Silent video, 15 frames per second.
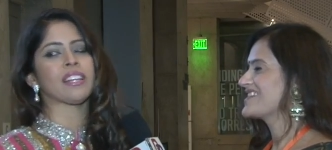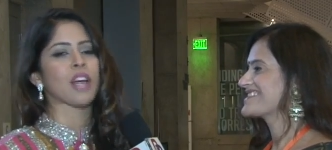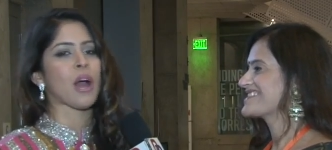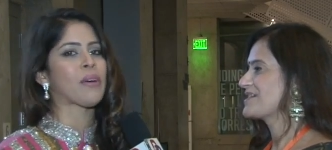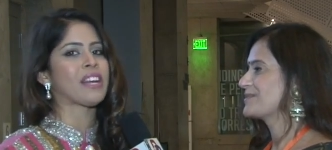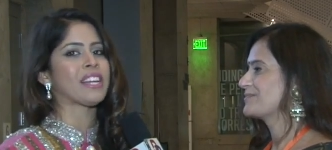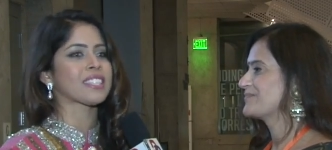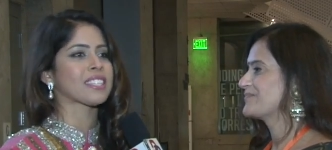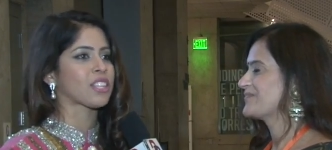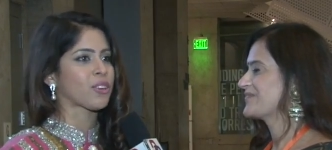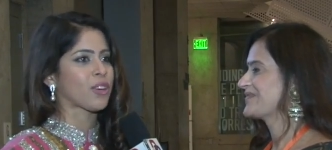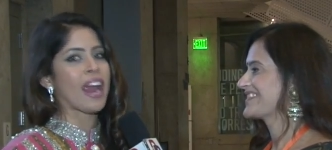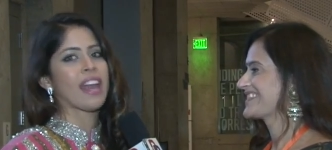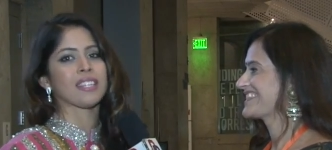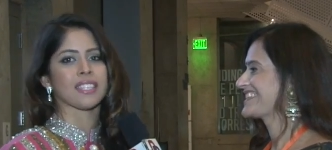Speaker 1: it's always
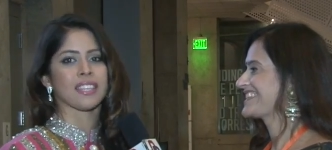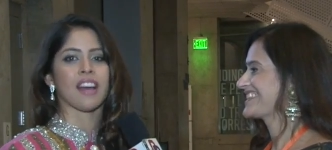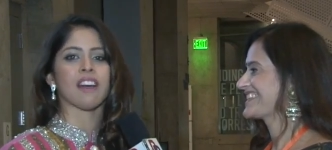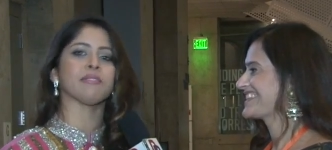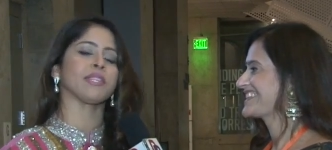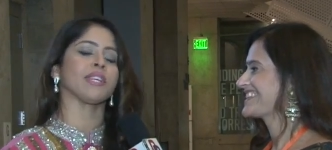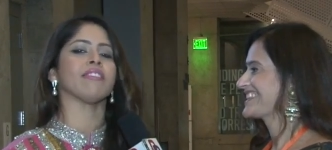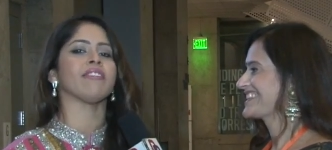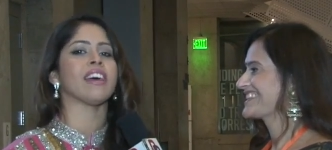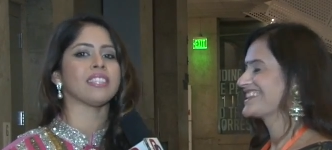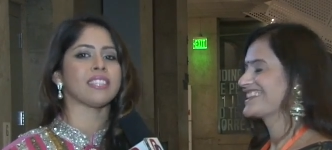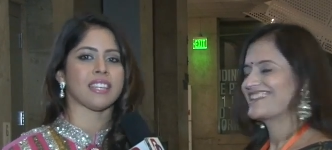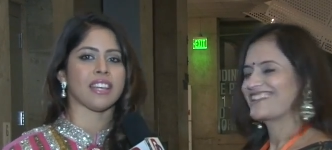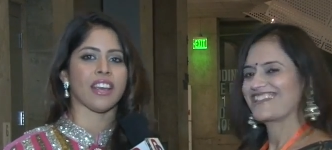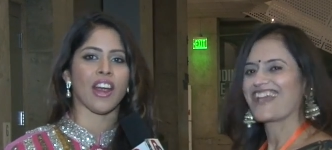great to come to
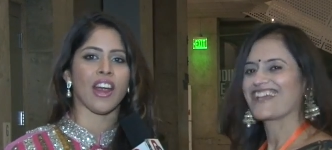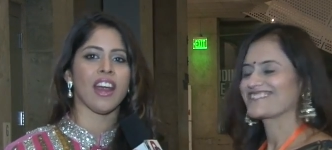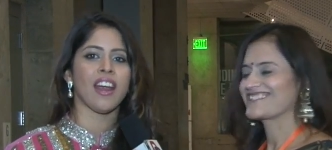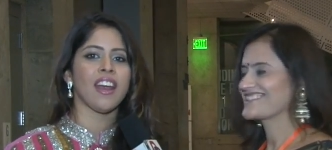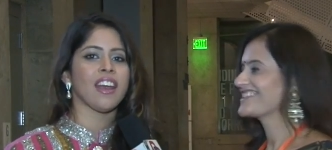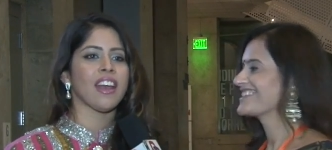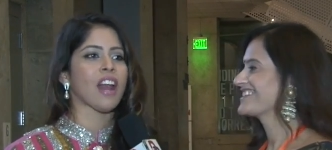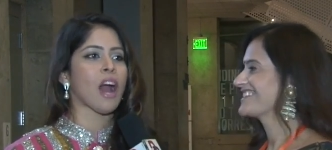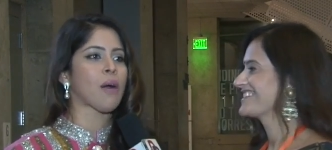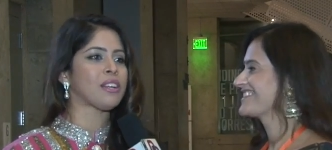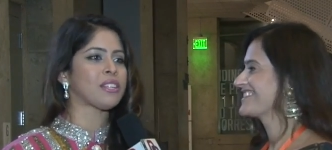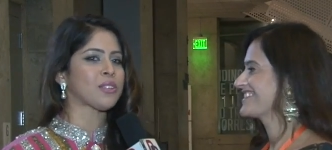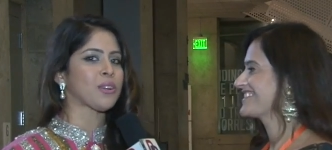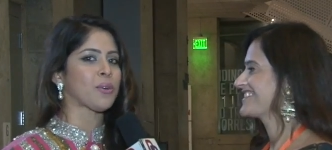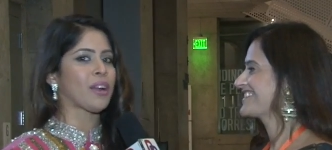events here and
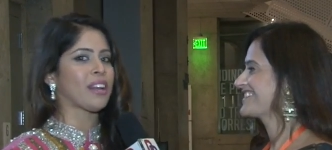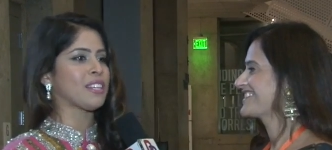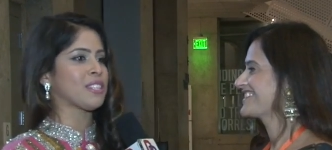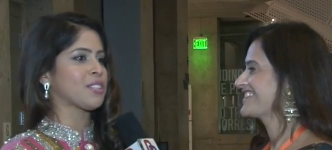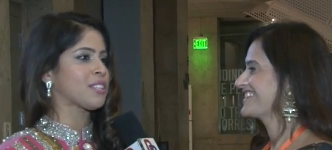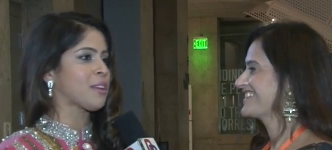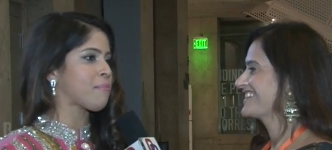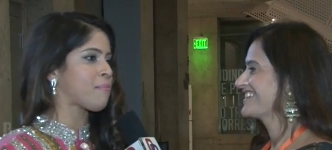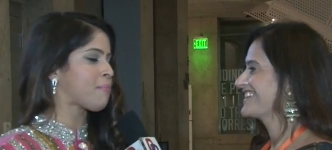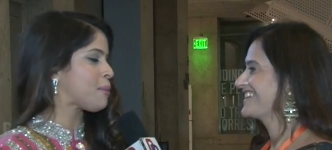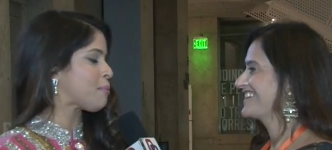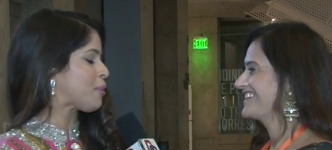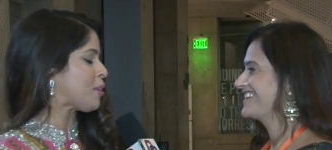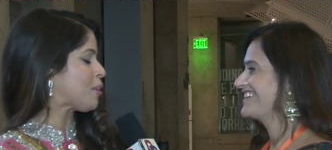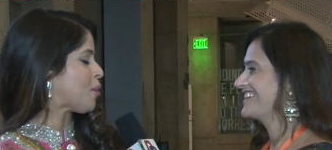always, you know, run into some
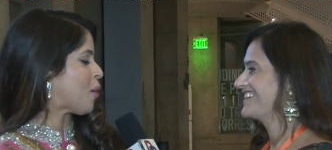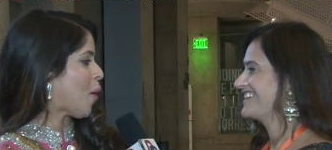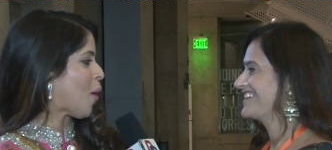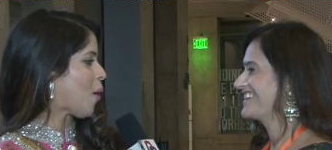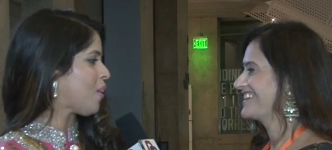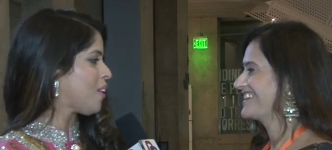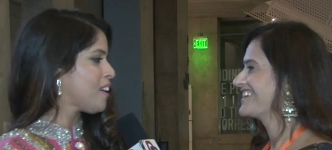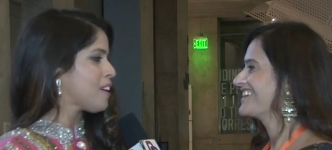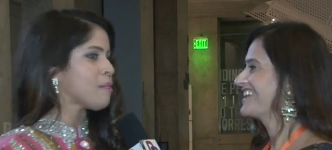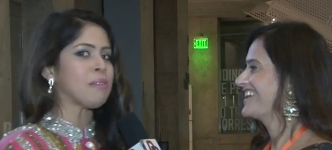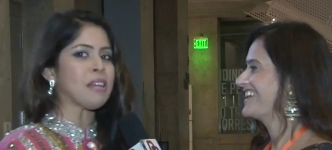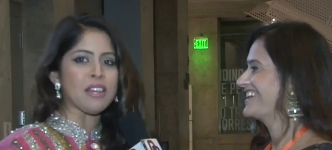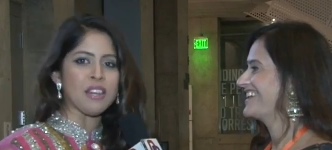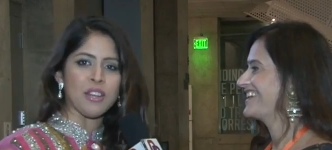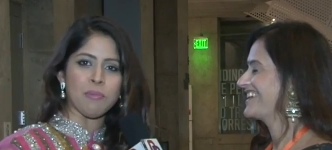people, you know,
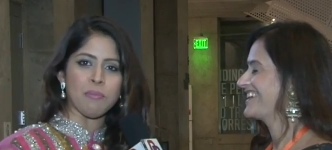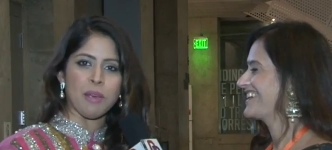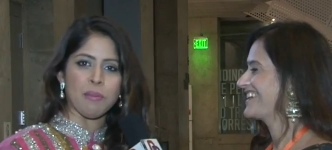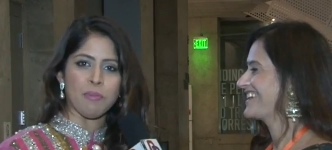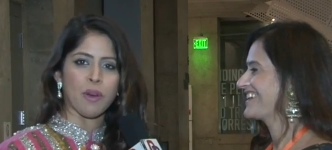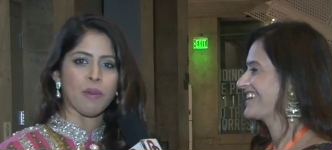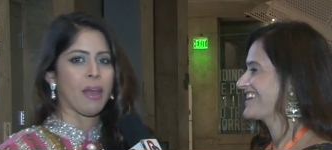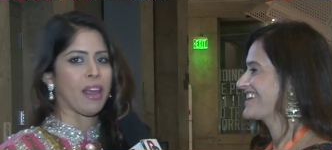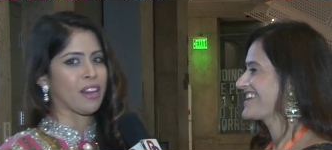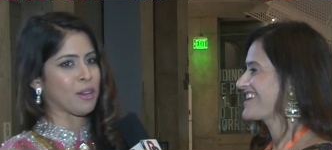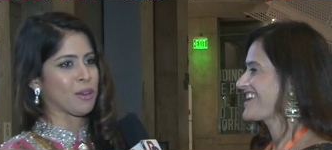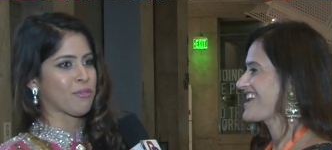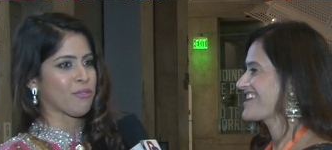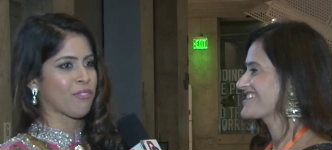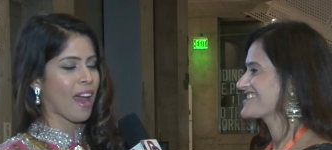meet new people, make
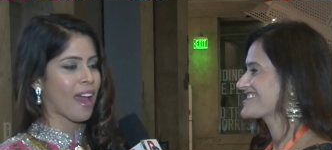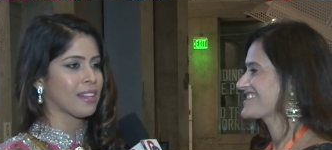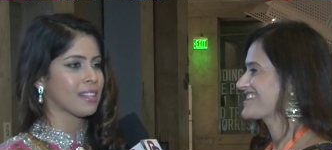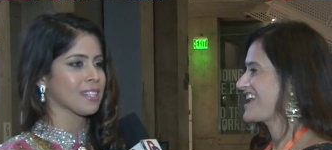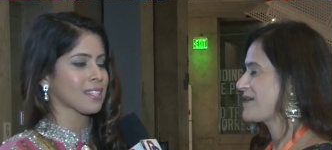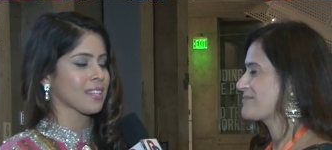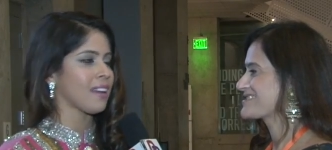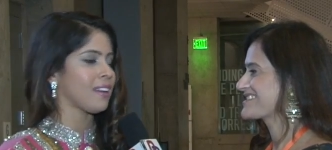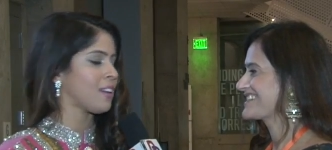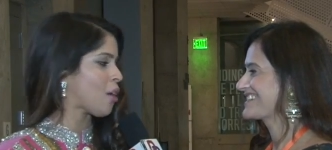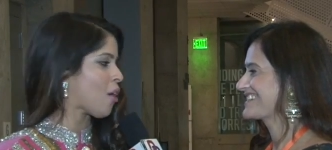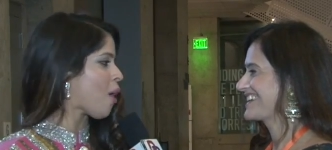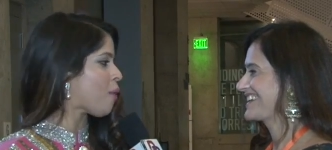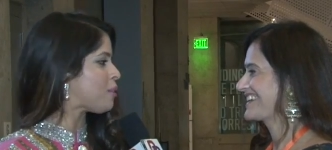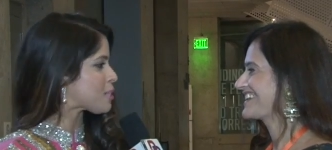new friends, and, you
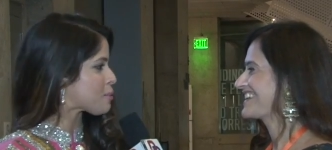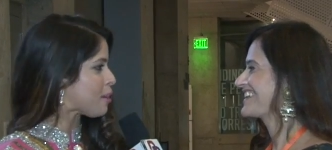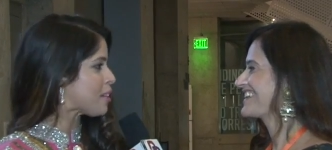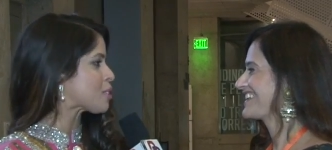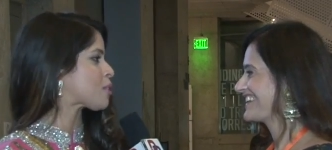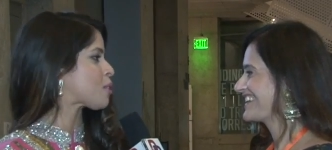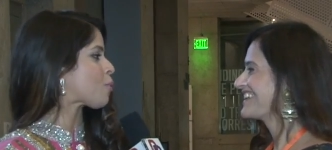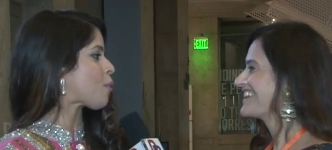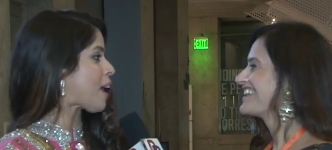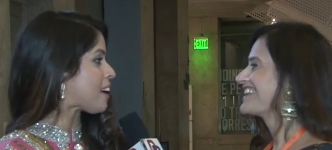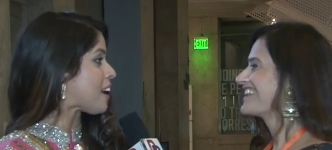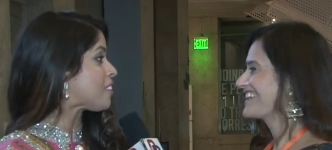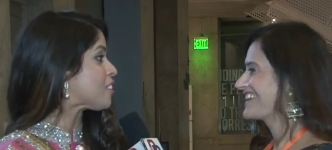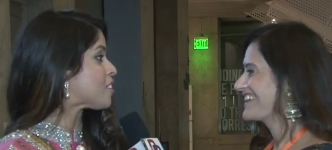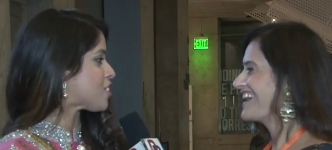know, always merge with the
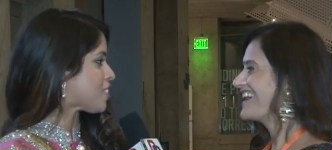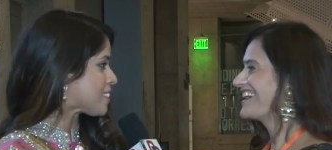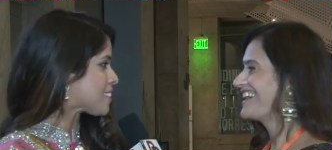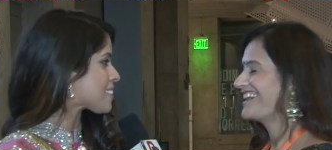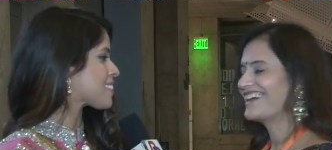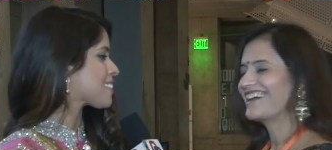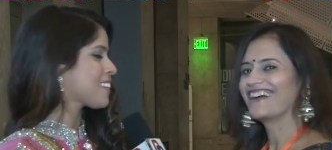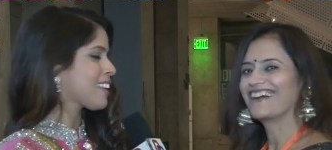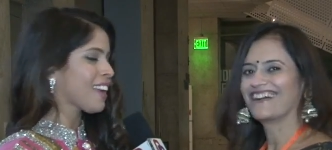right energies.